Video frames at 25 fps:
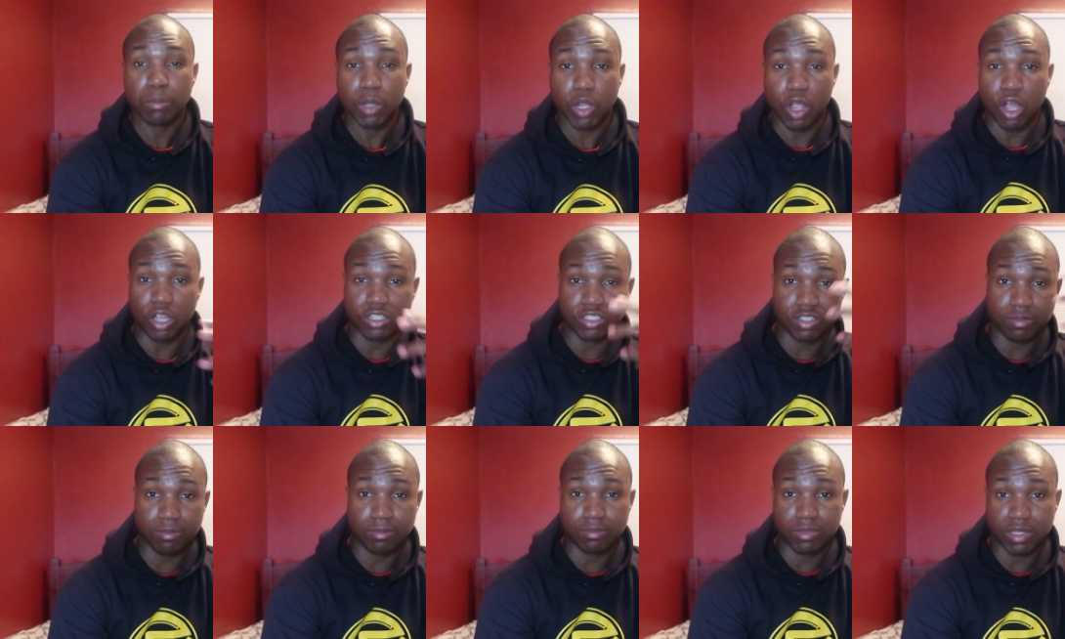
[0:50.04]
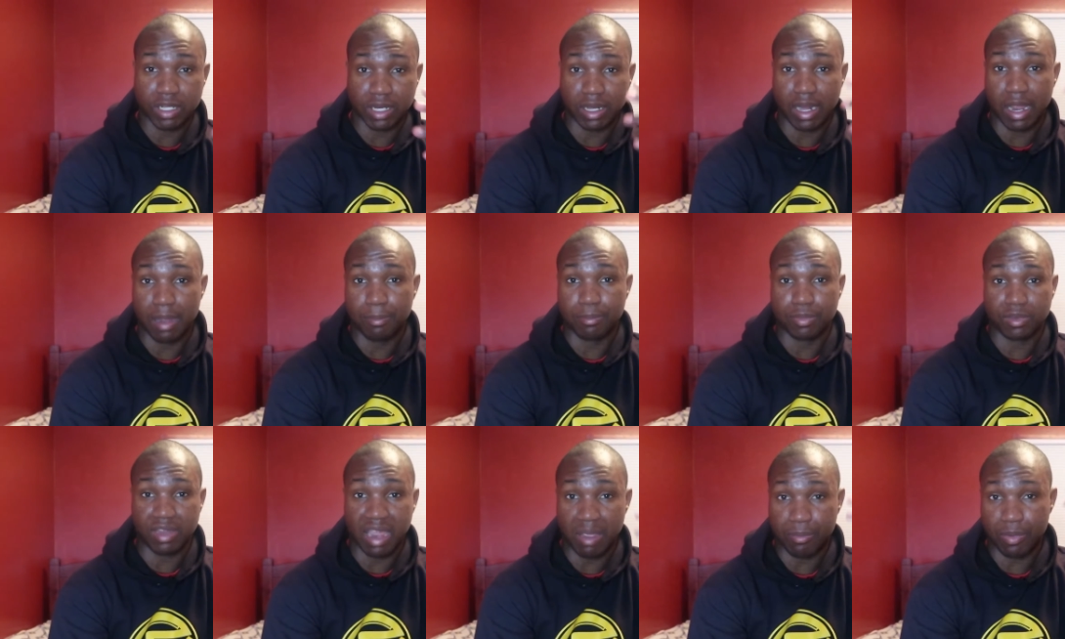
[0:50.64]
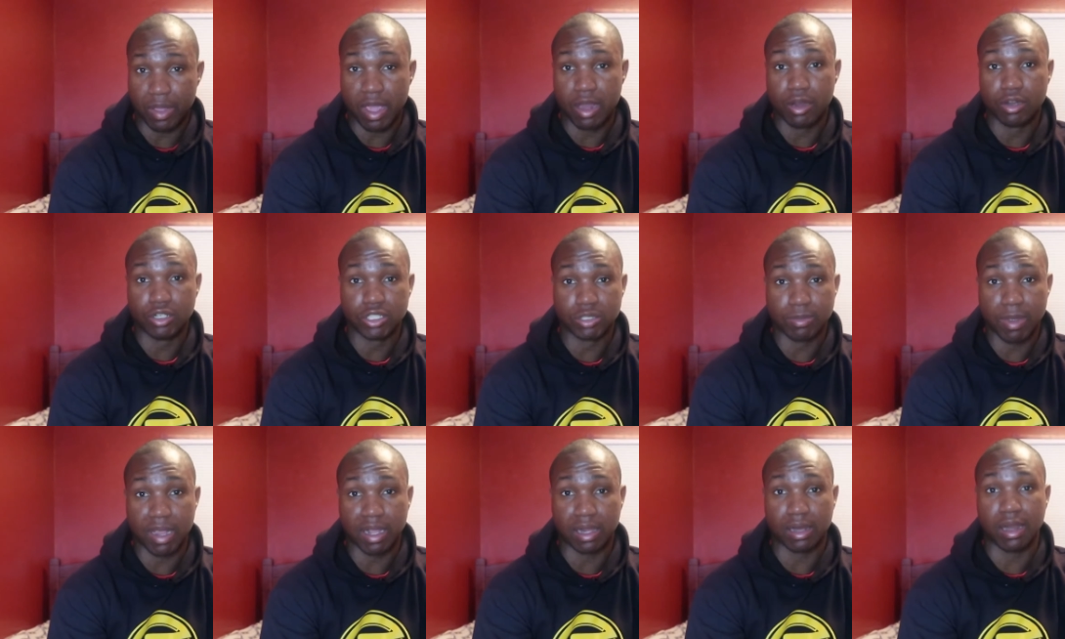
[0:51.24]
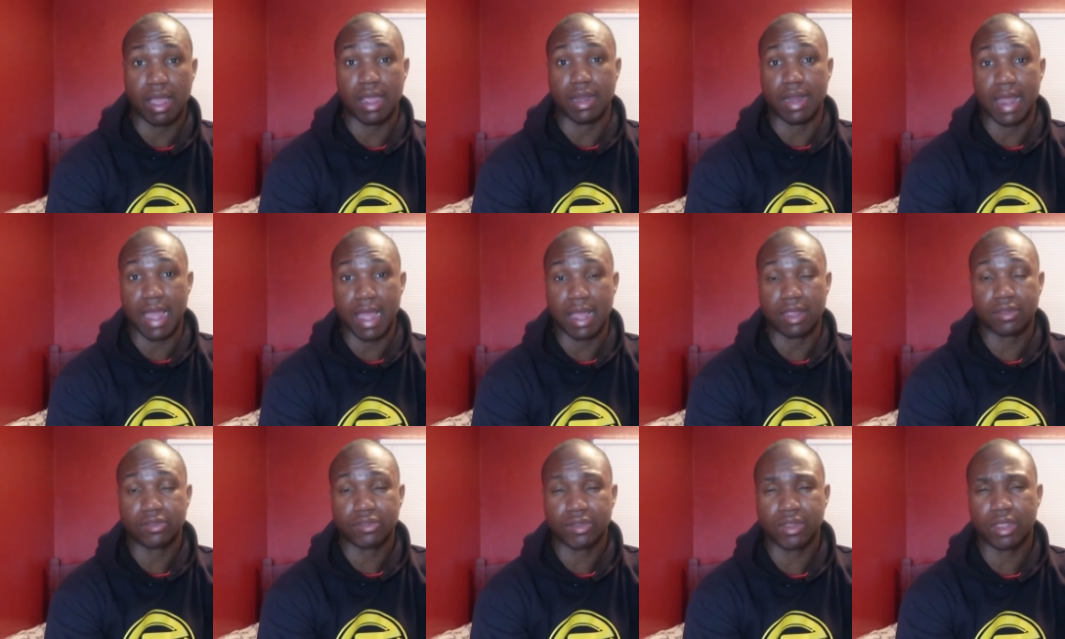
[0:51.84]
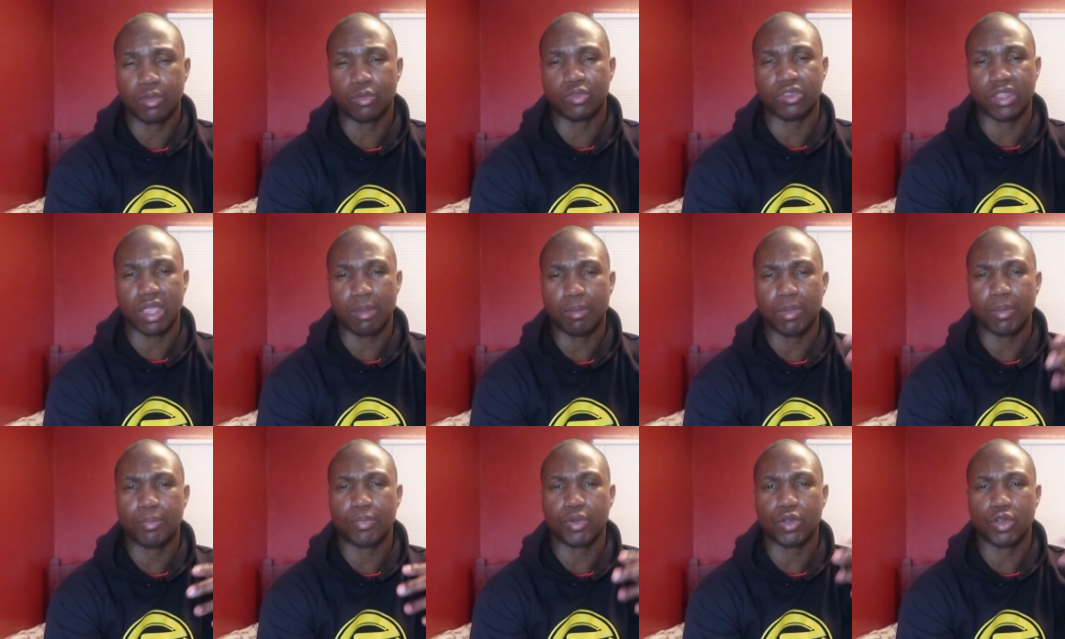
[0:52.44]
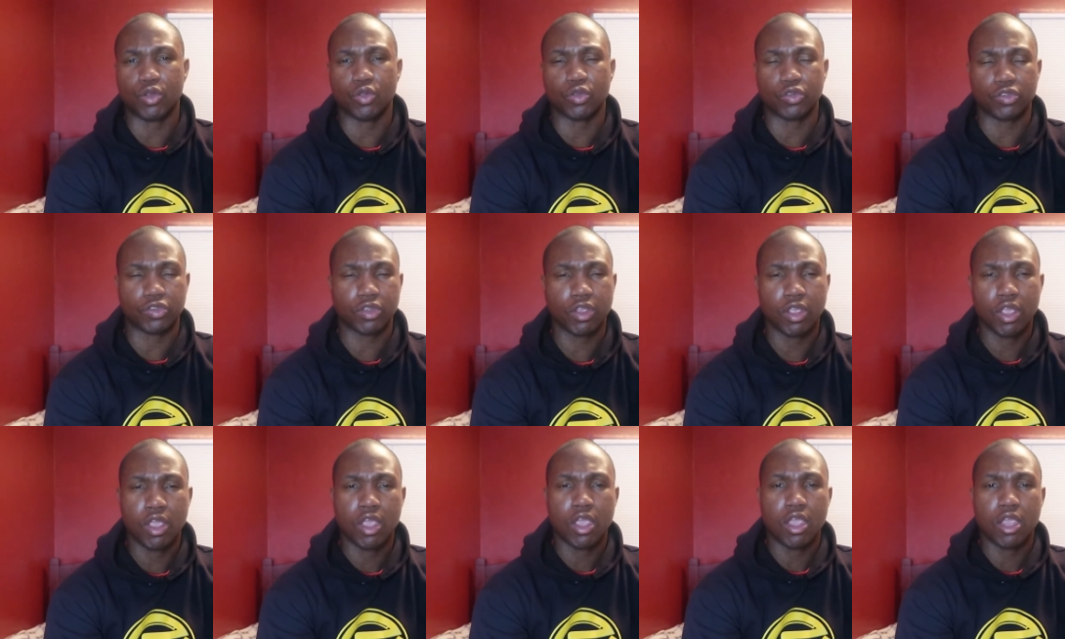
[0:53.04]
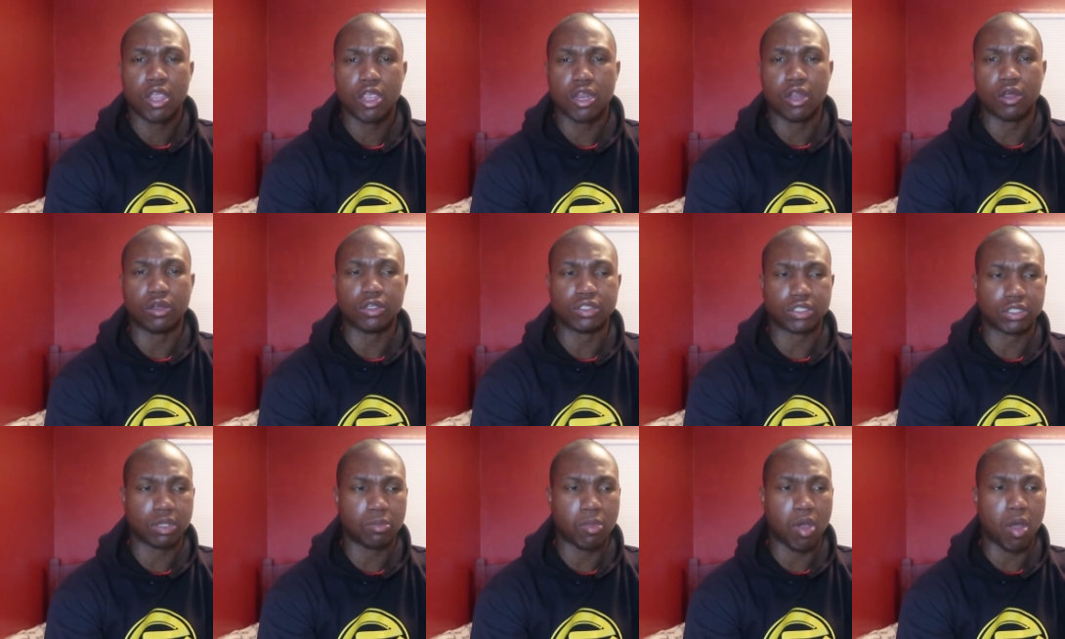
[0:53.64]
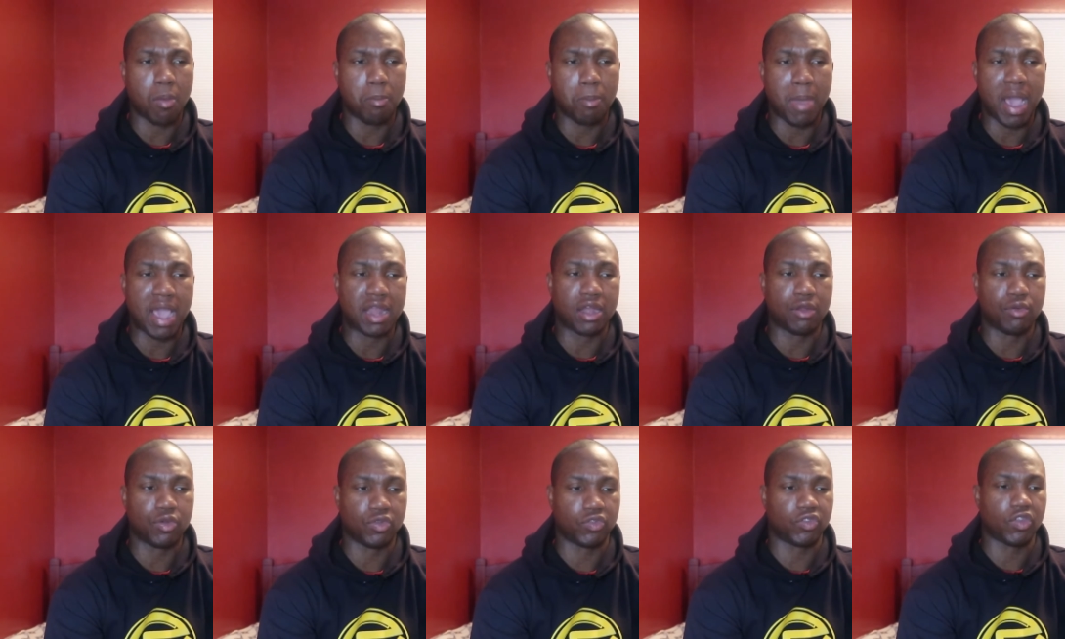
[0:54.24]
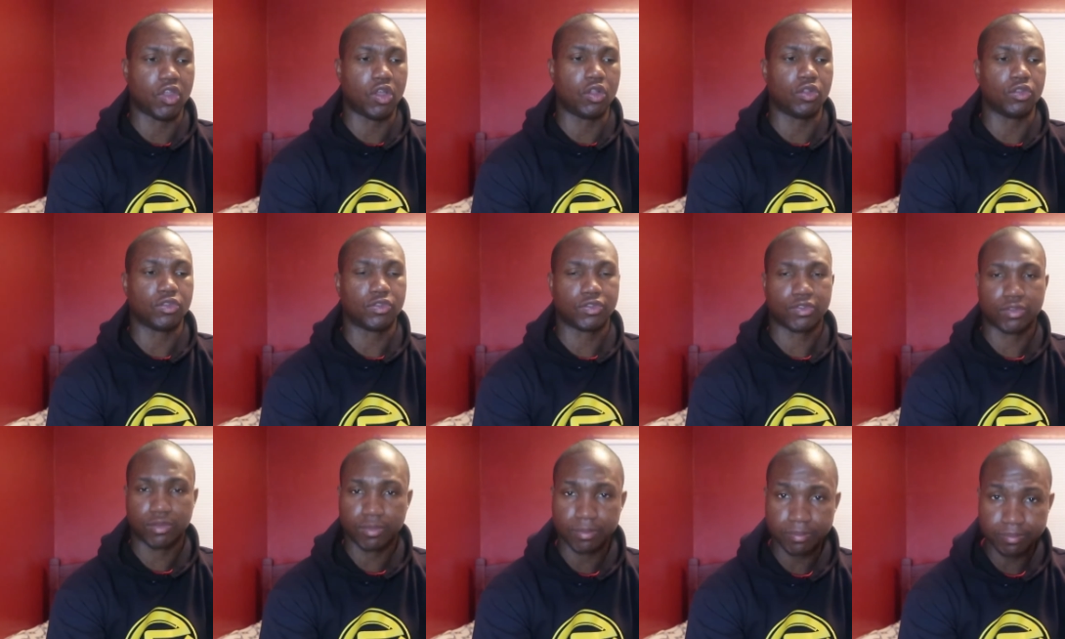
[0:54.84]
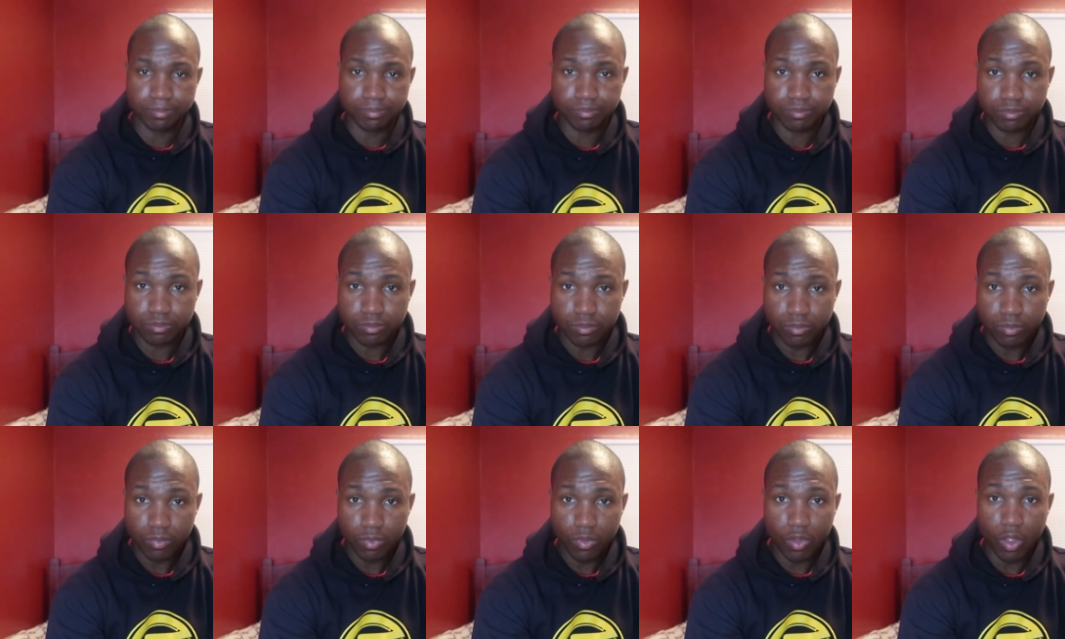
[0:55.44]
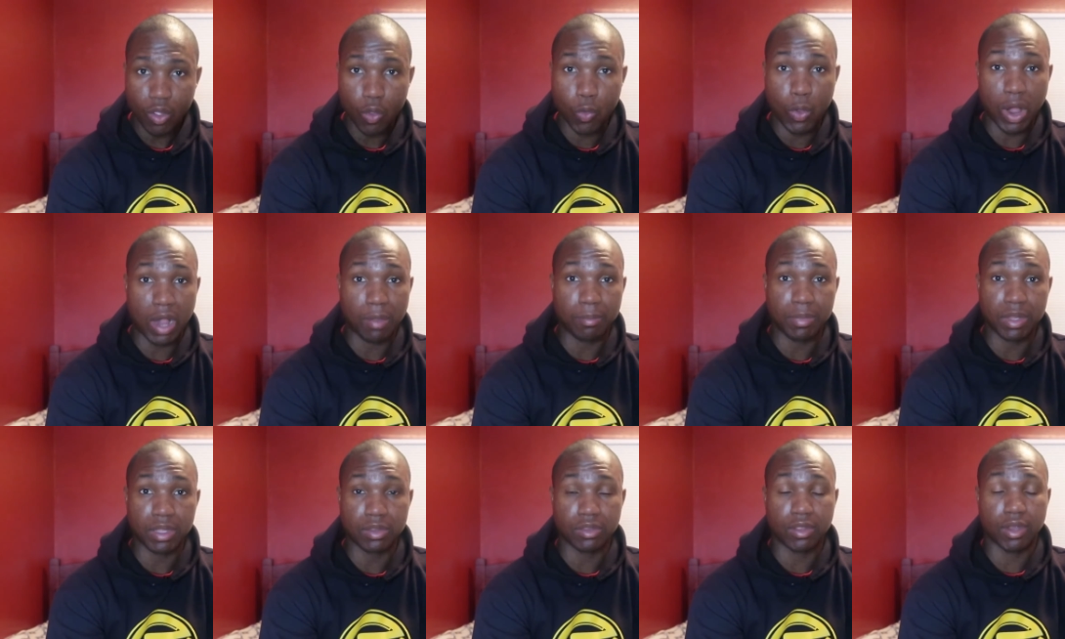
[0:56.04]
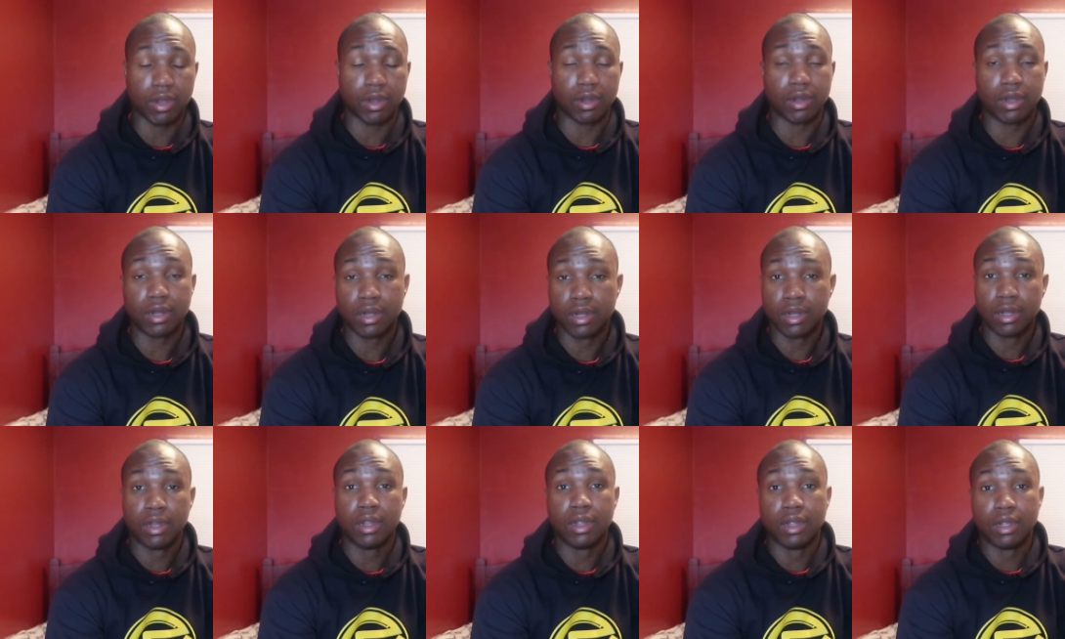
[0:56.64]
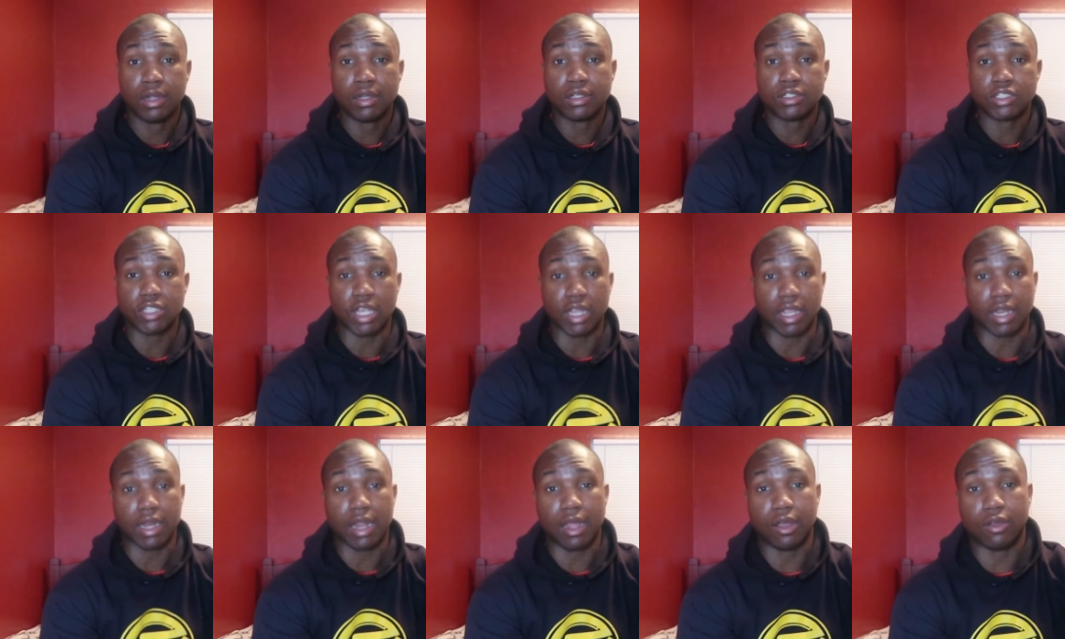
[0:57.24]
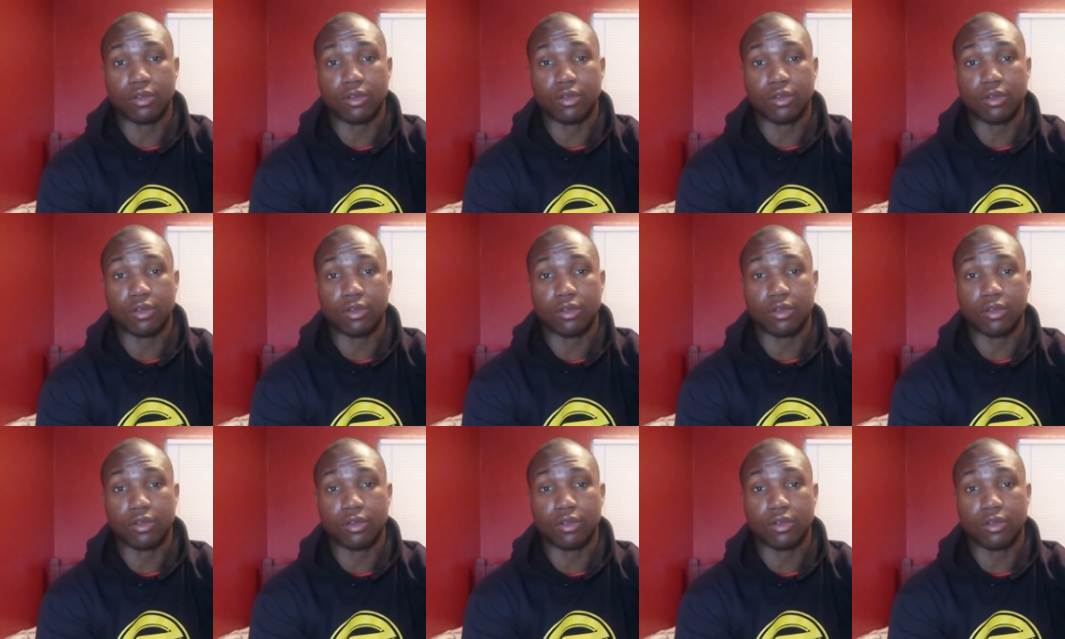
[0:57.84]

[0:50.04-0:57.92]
because of the type of energy my client has, he was able to produce, you know, some minor results while being there. Check it